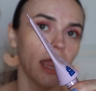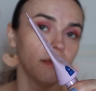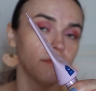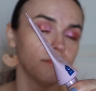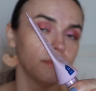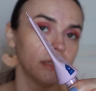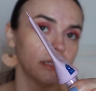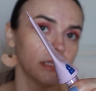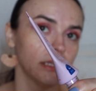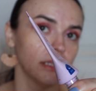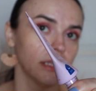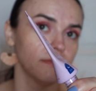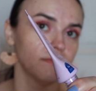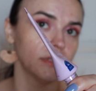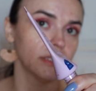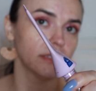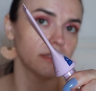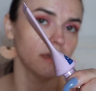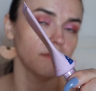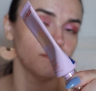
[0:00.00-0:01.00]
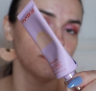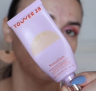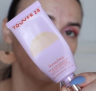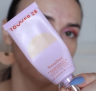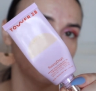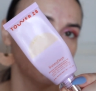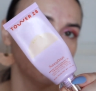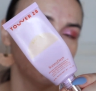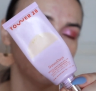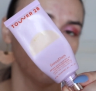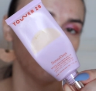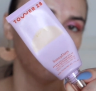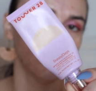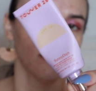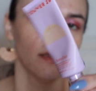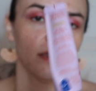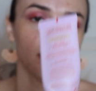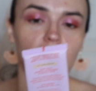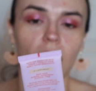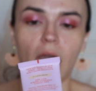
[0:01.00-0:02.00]
I really love this stuff, as you can see.
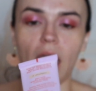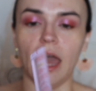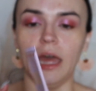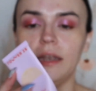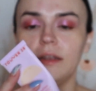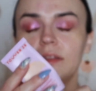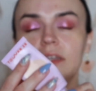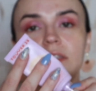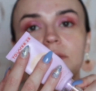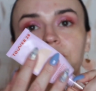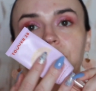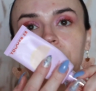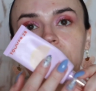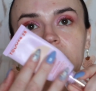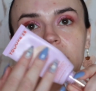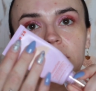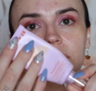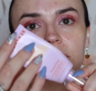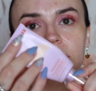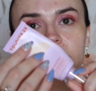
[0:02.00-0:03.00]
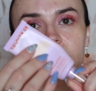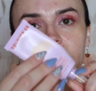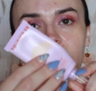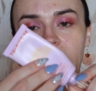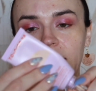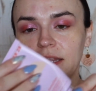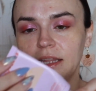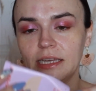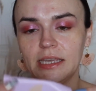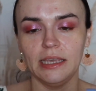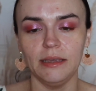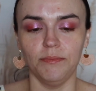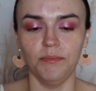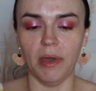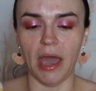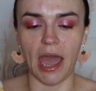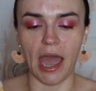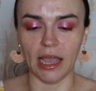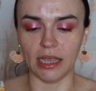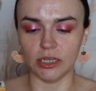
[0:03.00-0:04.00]
And this pretty little lilac-y
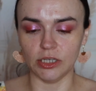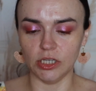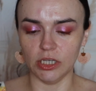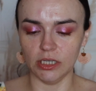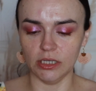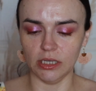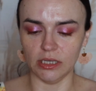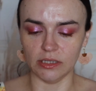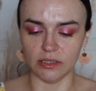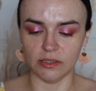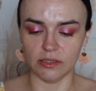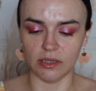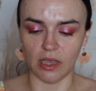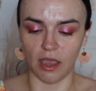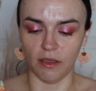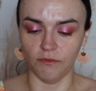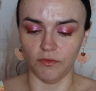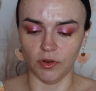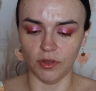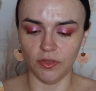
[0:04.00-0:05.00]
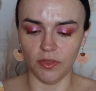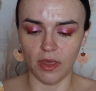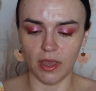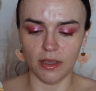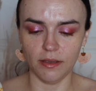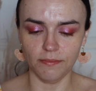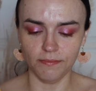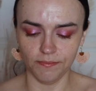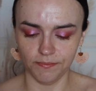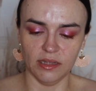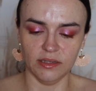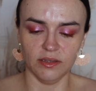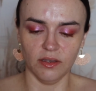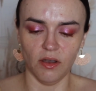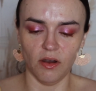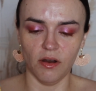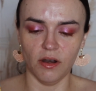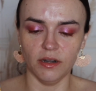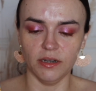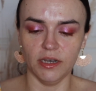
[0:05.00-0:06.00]
packaging is everything. It's
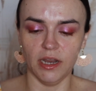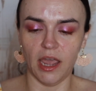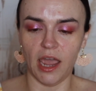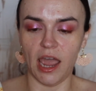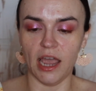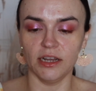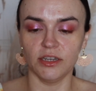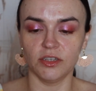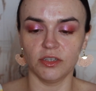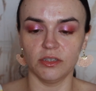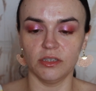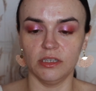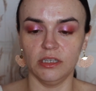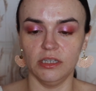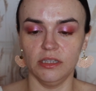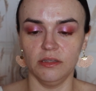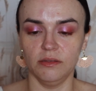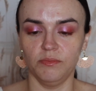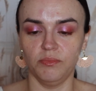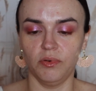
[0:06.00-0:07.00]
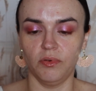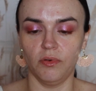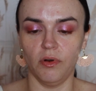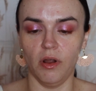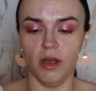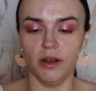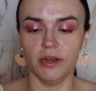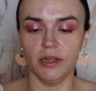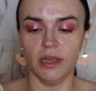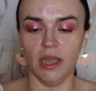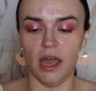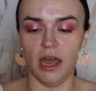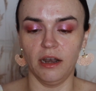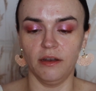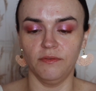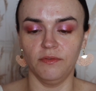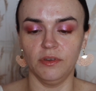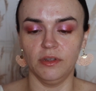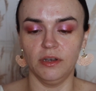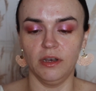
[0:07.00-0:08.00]
hard to actually get product out
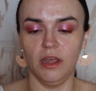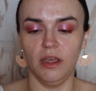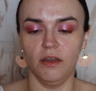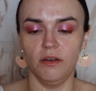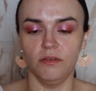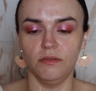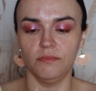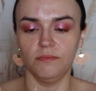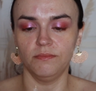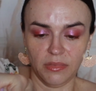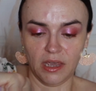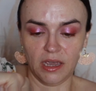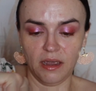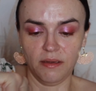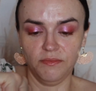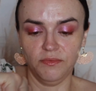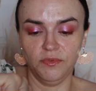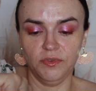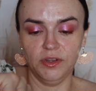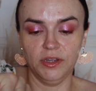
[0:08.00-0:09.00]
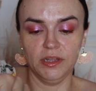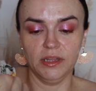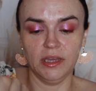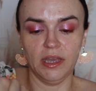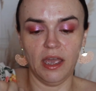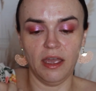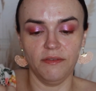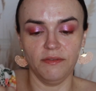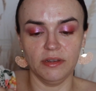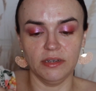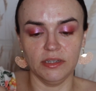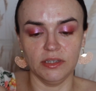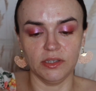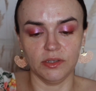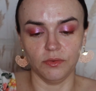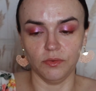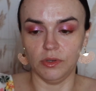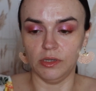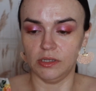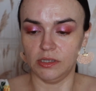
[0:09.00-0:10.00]
of it now. Like, I'm really having to
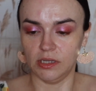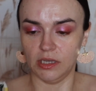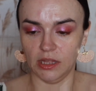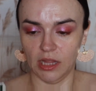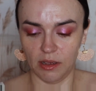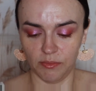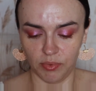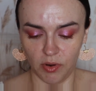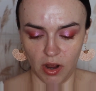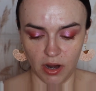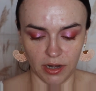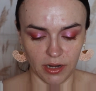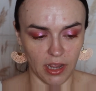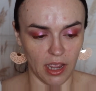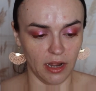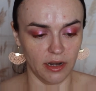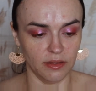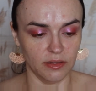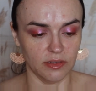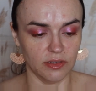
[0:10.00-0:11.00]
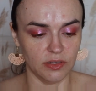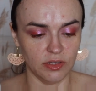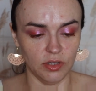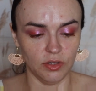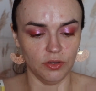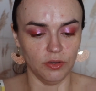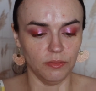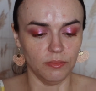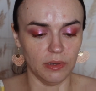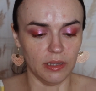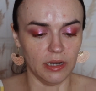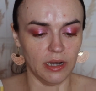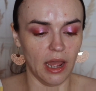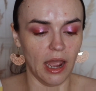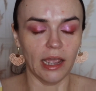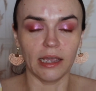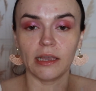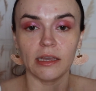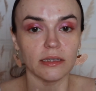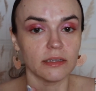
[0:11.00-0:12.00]
squeeze to get that product out of this tube, and
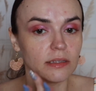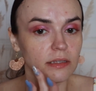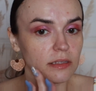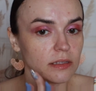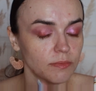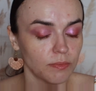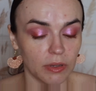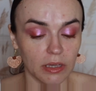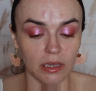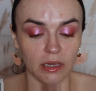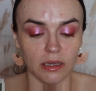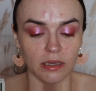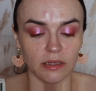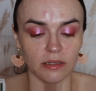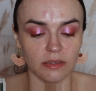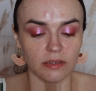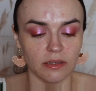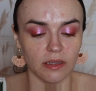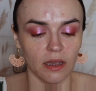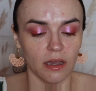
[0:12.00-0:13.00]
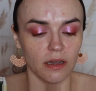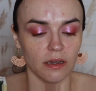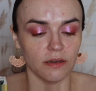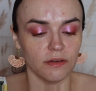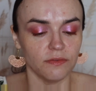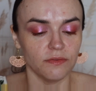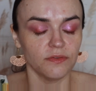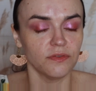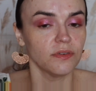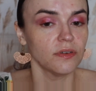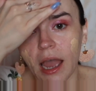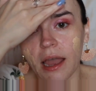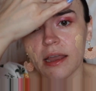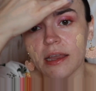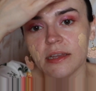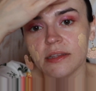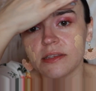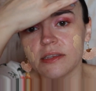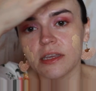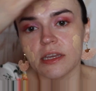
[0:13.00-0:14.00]
I guess it's because of
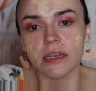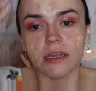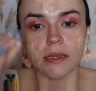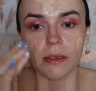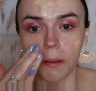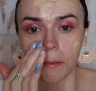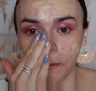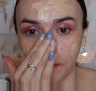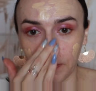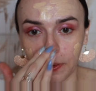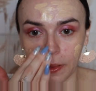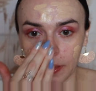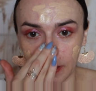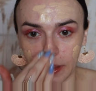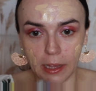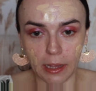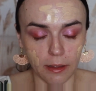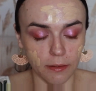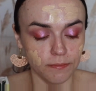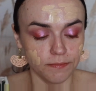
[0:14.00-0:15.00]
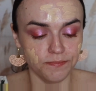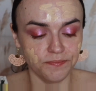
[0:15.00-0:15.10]
it's getting really